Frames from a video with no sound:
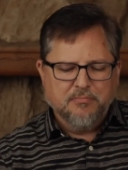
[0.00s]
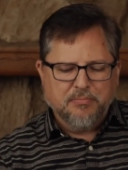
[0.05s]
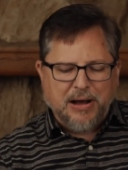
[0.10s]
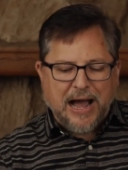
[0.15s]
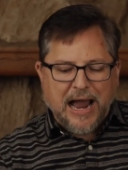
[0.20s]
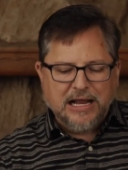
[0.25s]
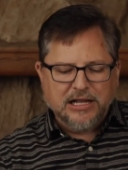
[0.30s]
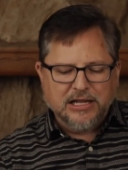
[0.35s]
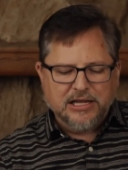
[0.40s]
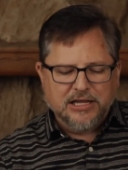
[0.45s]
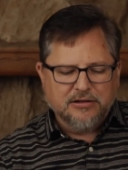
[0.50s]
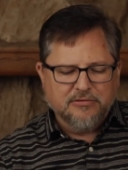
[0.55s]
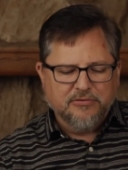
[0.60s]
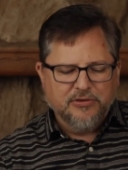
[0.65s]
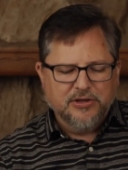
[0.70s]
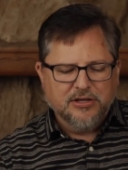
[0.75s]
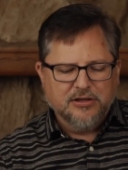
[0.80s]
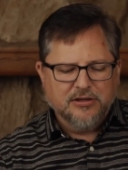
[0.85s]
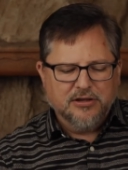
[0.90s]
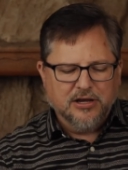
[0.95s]
Pilate
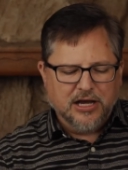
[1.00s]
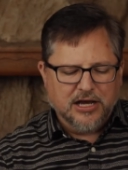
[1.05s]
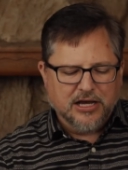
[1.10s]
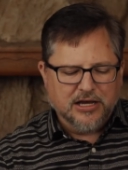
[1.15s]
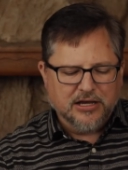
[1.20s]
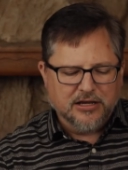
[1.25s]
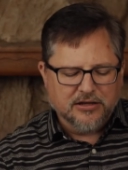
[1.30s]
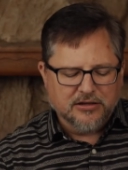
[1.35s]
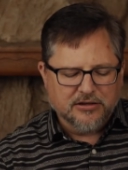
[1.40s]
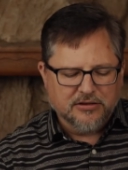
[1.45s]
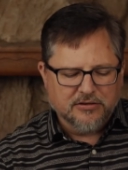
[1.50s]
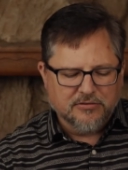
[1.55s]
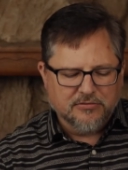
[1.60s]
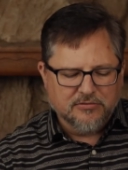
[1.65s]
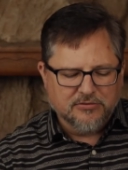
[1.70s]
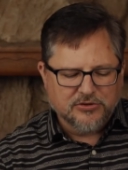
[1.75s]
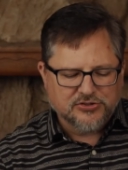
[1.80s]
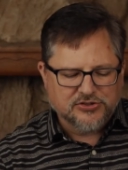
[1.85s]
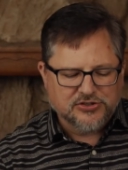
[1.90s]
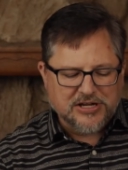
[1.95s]
uh,
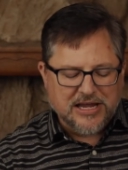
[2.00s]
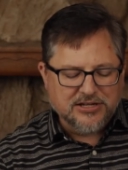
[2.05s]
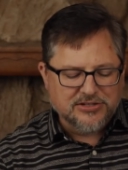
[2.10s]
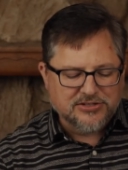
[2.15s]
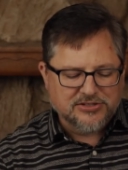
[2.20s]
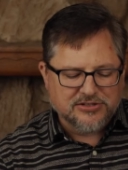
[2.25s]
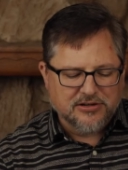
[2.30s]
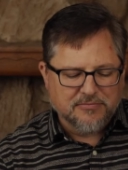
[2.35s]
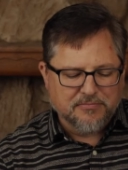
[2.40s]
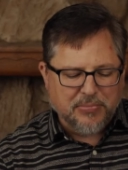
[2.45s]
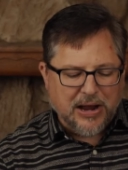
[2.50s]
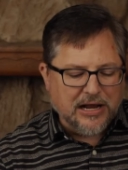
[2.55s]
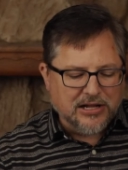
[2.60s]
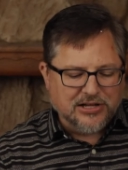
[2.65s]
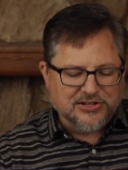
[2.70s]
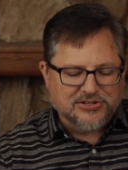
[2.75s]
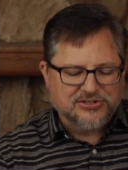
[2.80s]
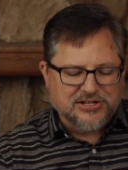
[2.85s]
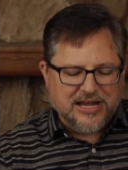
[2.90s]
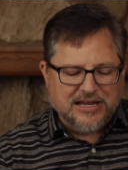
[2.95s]
says,
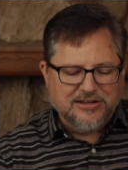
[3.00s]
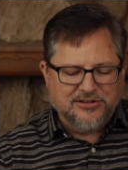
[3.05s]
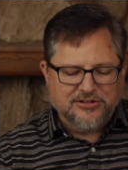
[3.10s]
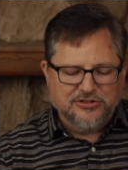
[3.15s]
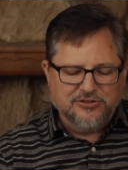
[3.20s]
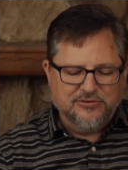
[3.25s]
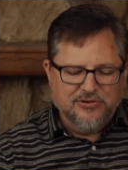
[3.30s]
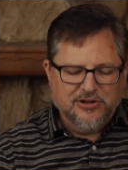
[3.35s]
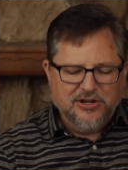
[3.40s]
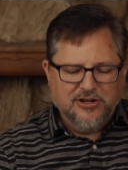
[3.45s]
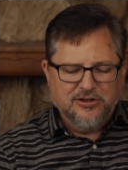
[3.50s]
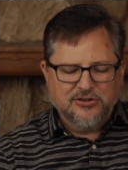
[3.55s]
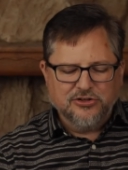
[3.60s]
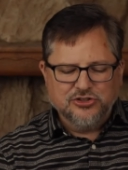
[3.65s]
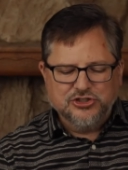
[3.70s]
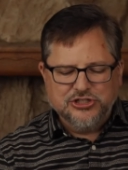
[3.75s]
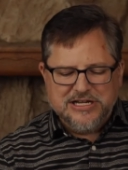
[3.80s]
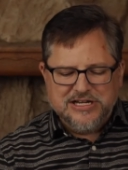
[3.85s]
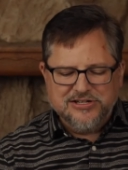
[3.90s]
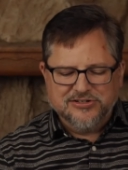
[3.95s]
Pilate said to, to
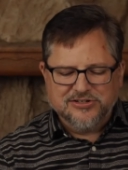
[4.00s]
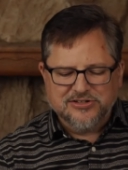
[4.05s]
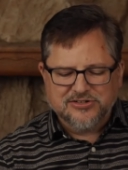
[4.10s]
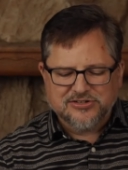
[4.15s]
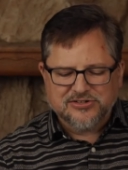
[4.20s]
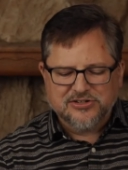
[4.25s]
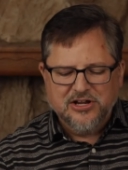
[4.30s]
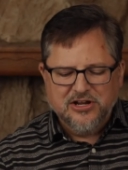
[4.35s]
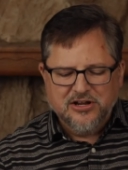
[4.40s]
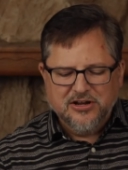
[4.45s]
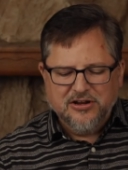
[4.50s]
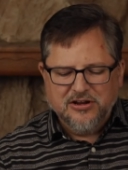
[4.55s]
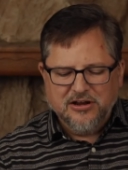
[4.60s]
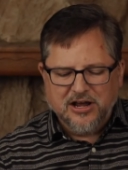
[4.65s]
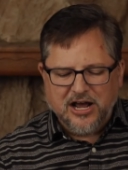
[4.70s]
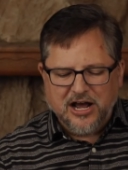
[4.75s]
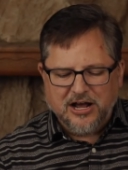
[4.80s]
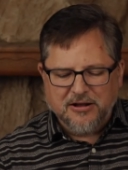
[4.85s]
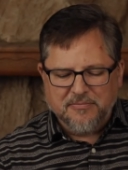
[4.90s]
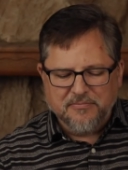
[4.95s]
Jesus,
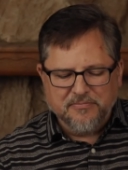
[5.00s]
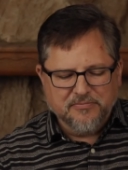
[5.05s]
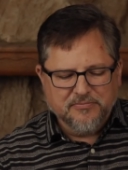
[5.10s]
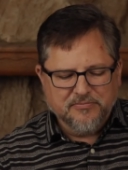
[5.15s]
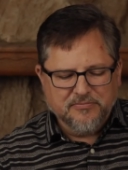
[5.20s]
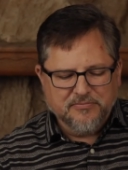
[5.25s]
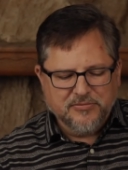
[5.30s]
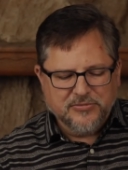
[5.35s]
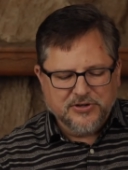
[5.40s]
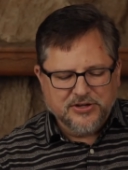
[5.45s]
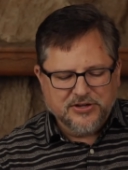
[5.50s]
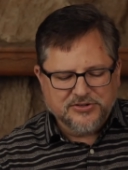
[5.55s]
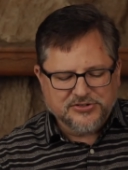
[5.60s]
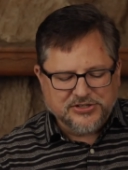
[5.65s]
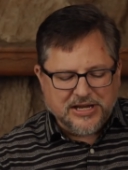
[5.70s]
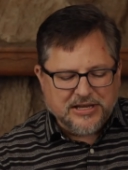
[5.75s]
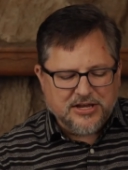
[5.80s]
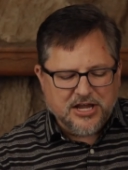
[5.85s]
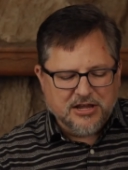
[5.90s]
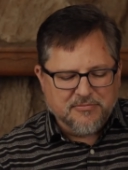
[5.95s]
um,
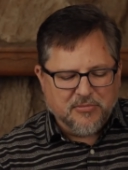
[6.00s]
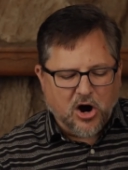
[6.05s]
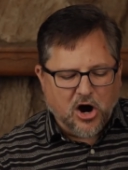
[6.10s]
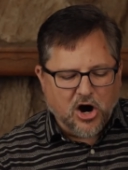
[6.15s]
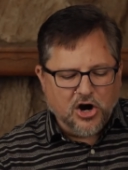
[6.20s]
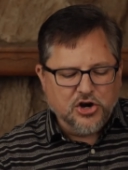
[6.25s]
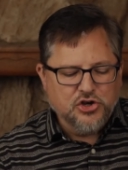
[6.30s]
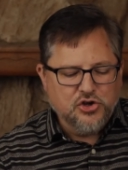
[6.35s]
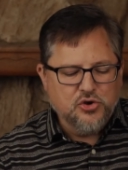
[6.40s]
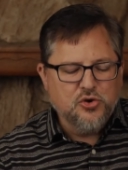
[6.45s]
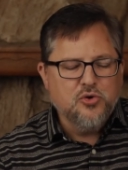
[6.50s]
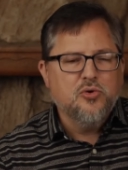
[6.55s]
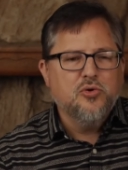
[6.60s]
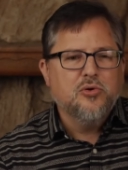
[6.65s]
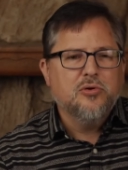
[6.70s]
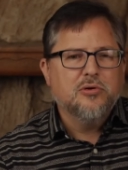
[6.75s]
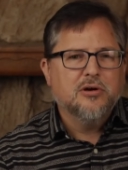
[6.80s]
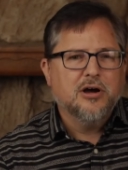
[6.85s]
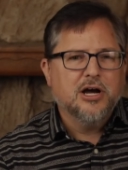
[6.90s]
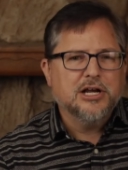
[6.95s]
said to him, Are
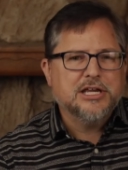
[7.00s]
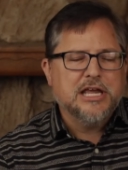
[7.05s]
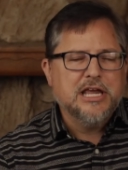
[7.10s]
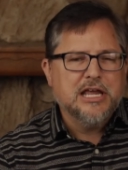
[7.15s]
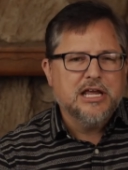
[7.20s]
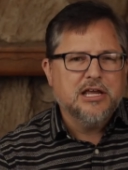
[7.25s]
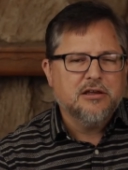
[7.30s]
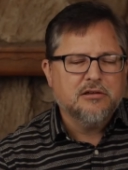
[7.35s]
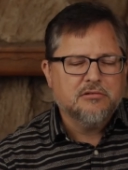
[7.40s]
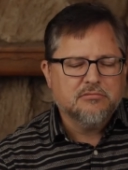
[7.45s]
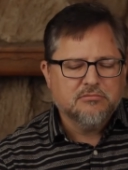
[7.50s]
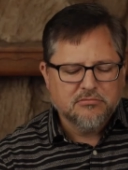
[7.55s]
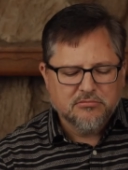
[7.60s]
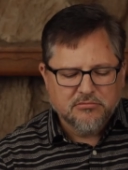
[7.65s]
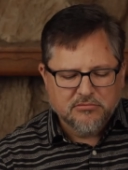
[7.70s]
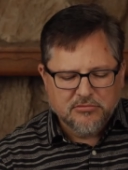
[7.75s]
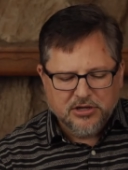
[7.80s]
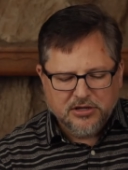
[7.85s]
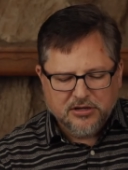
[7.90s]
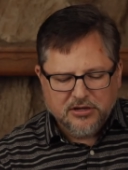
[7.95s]
you a king?
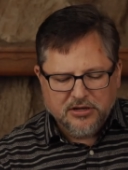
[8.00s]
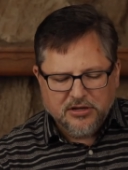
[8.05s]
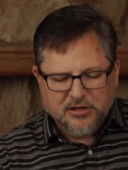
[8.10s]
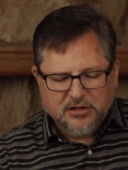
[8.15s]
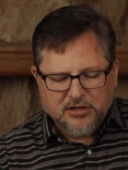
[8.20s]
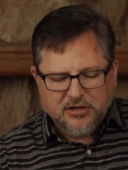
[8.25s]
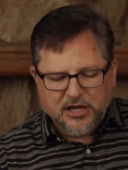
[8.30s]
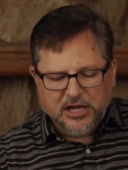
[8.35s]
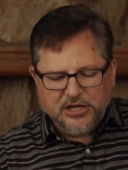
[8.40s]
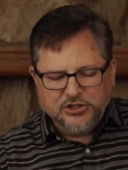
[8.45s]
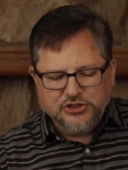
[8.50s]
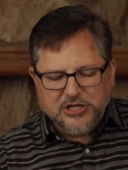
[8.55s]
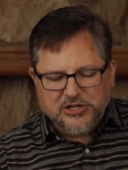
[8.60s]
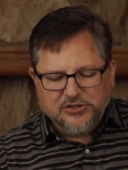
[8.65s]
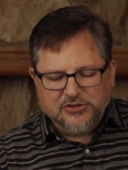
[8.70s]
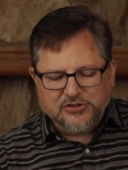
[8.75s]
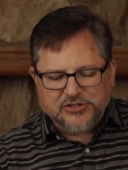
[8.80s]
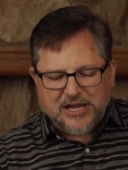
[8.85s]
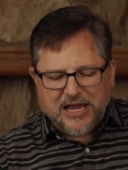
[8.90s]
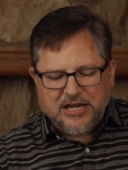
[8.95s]
And
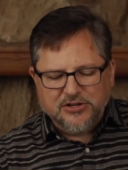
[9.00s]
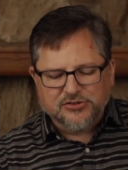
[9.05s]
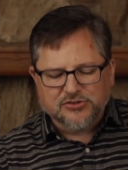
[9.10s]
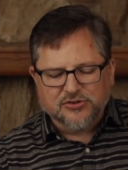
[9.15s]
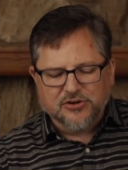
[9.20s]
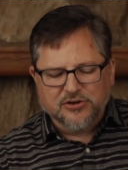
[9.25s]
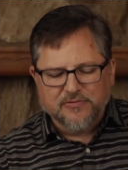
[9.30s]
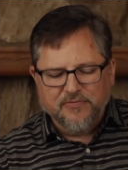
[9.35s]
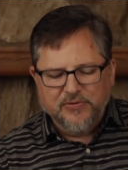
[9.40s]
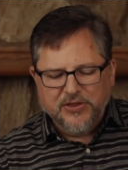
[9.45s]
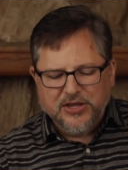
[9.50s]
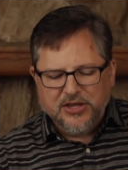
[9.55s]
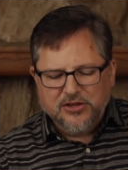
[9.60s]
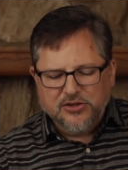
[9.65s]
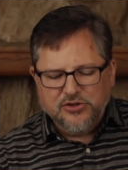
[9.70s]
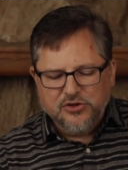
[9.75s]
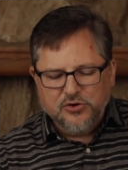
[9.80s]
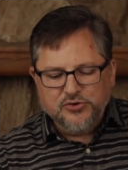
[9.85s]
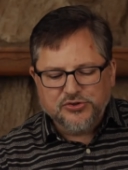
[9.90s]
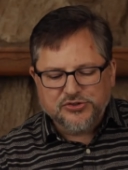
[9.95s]
Jesus answered,
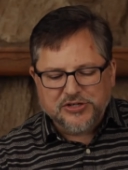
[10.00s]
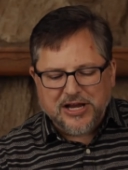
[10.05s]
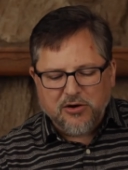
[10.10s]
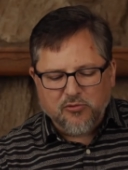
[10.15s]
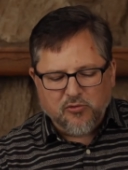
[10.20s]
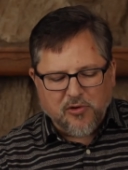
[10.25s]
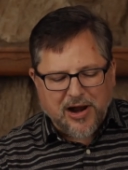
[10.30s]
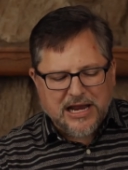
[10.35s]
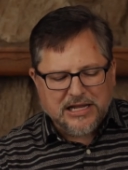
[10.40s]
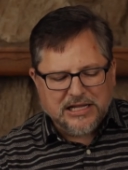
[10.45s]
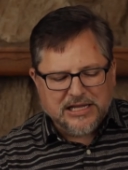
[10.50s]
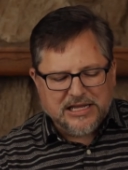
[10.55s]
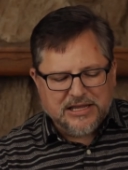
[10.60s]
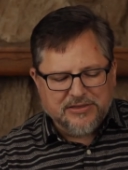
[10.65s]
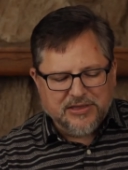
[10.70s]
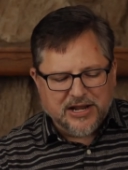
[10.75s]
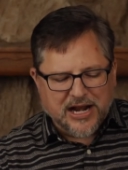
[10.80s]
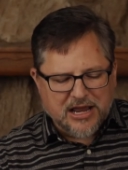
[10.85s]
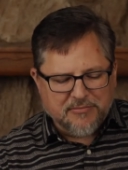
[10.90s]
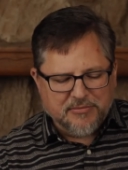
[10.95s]
You say rightly
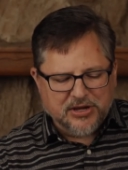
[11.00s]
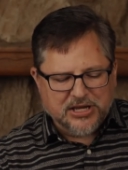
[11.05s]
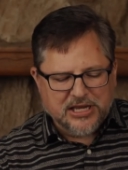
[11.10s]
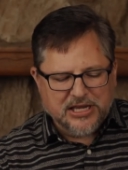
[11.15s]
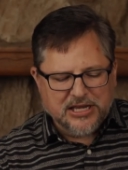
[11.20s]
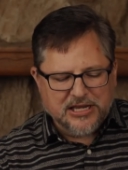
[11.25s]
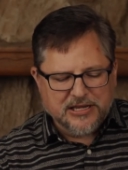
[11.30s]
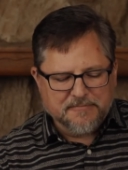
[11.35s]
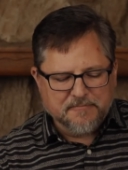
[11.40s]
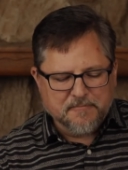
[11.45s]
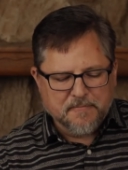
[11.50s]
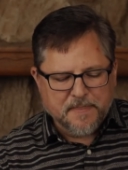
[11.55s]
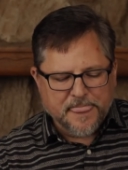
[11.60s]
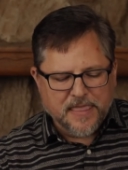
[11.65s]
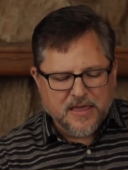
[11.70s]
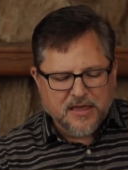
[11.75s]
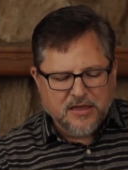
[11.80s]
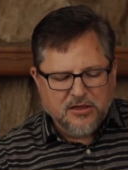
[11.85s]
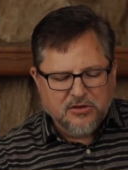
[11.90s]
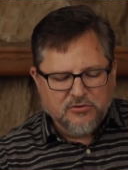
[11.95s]
that I am a king.
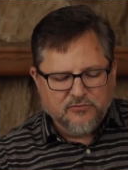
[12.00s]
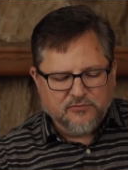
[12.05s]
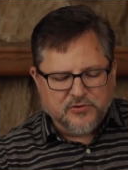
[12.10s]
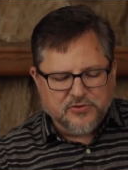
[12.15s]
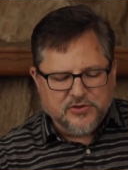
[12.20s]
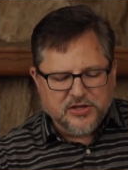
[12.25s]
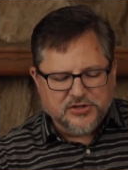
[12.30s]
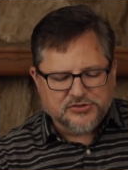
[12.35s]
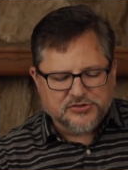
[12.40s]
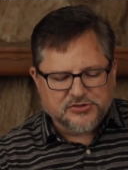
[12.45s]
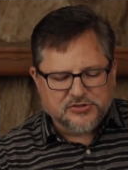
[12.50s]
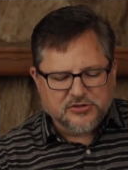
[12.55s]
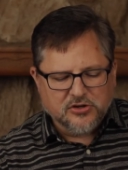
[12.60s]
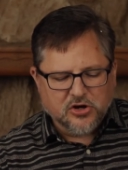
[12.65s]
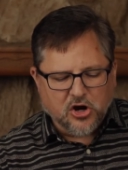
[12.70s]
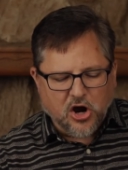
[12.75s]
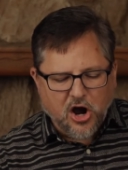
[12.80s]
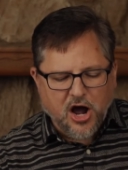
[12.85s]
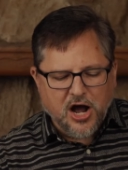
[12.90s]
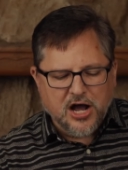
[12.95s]
For this
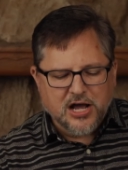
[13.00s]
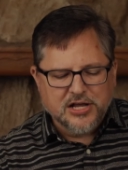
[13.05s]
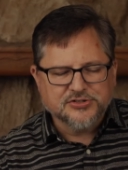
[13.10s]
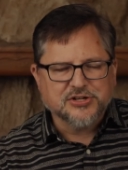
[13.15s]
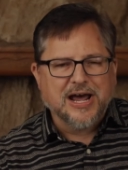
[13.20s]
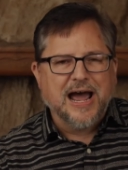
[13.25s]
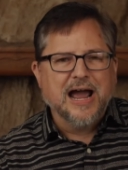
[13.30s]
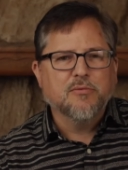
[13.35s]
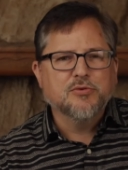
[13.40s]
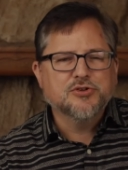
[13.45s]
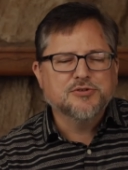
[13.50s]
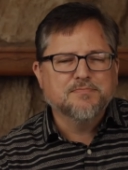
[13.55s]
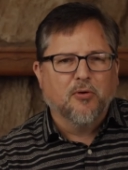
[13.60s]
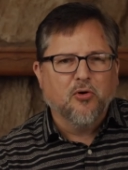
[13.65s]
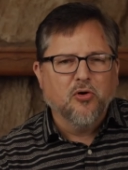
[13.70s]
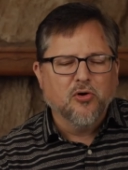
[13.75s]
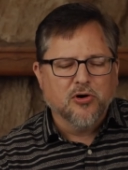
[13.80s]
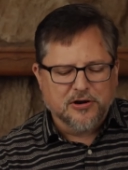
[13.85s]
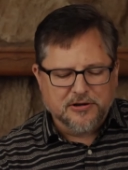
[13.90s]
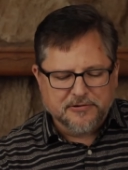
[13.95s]
cause I was
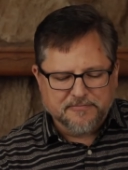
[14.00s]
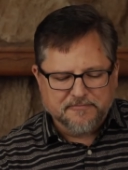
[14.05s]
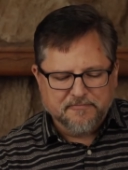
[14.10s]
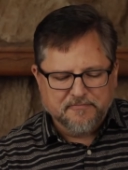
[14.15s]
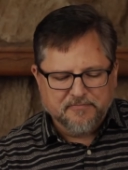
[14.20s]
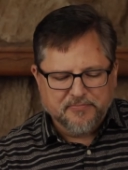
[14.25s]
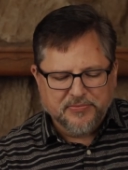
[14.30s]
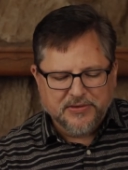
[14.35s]
born,